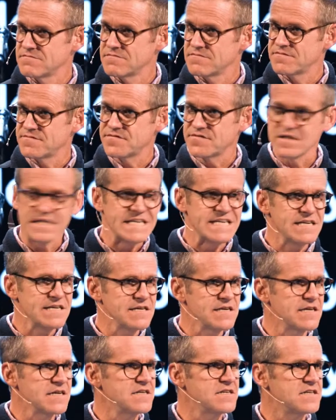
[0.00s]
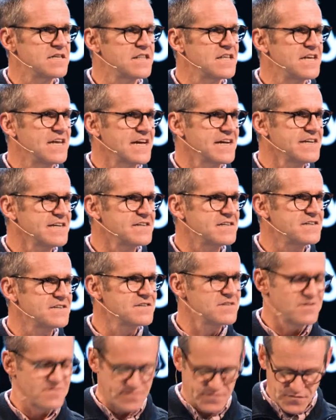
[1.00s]
Fleeing into the night?
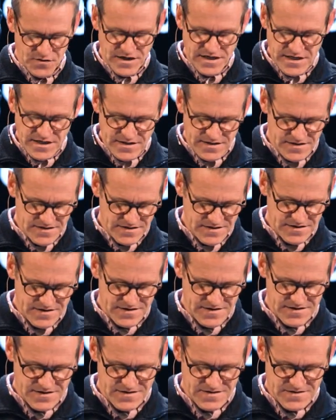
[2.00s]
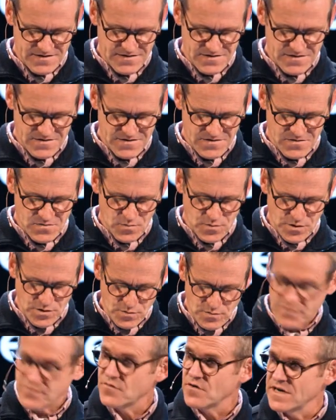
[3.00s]
Afraid? Were
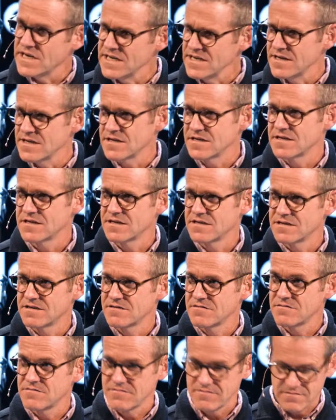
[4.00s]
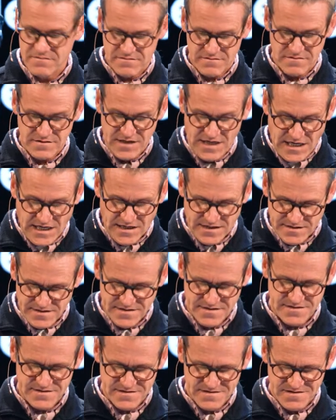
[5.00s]
you afraid?
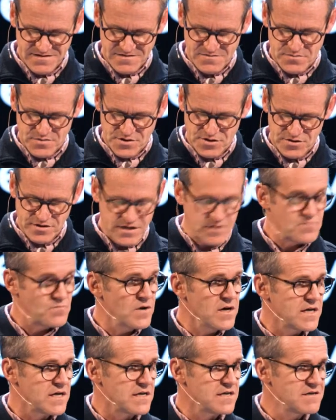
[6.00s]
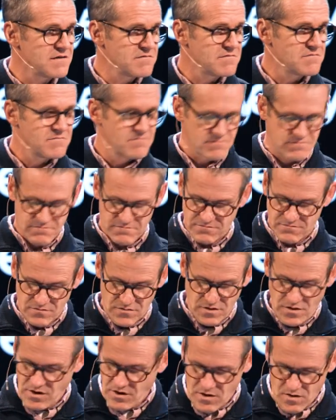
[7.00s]
Yes, but you didn't run.
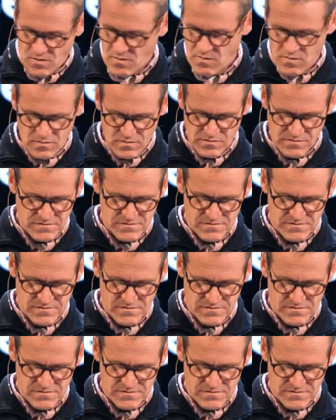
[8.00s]
No.